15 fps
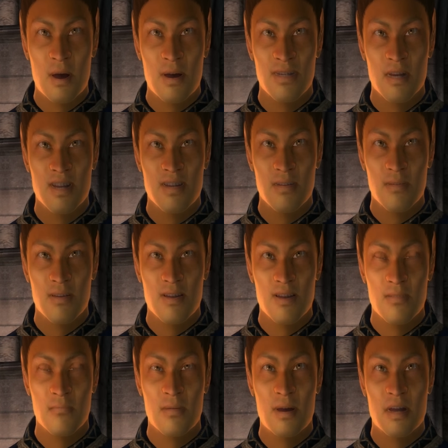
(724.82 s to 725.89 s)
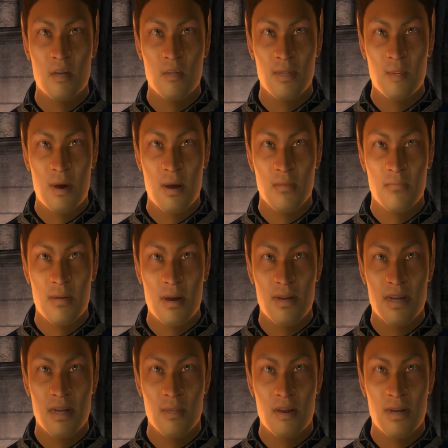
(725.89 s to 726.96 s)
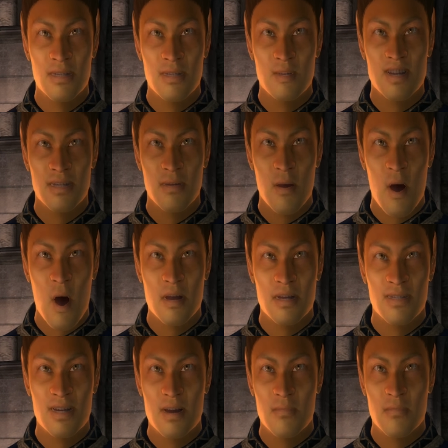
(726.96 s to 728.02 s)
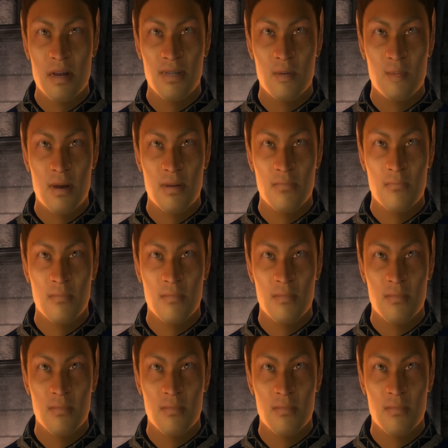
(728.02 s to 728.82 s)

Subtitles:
Luckily, I managed to run back into the street and escape his grasp.